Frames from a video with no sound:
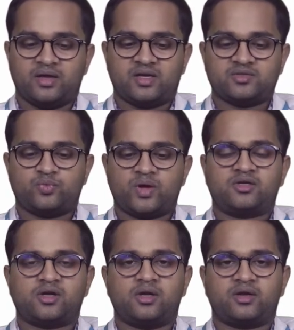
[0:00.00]
It is
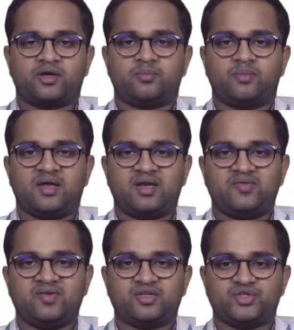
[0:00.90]
well tolerated by
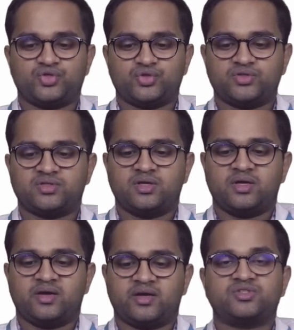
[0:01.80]
living tissues.
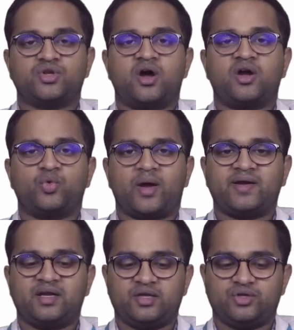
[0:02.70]
It is not
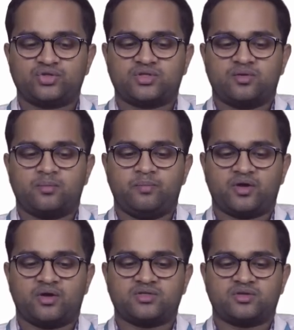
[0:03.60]
widely used
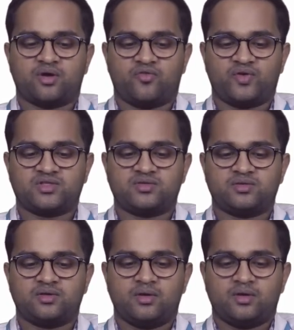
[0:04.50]
because of
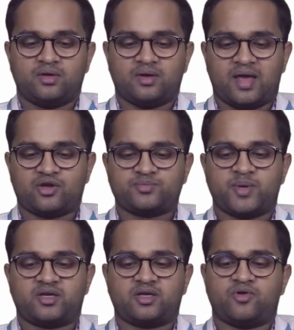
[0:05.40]
its narrow
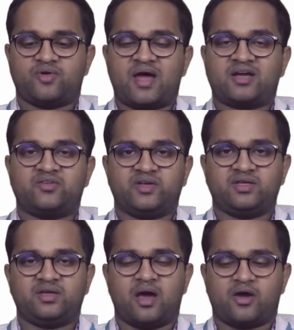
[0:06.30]
spectrum of
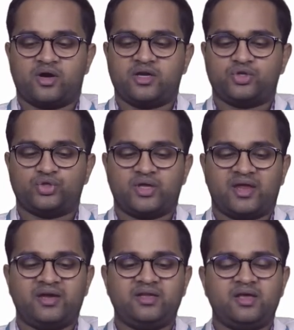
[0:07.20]
activity. According to the
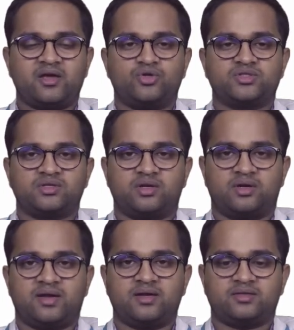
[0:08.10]
ADA Council
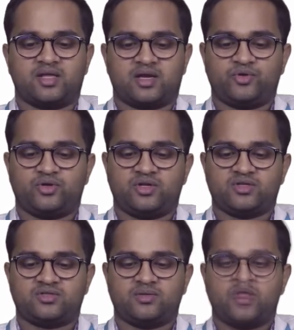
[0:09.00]
on Dental
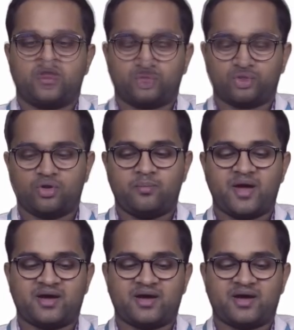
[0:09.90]
Therapeutics, due to low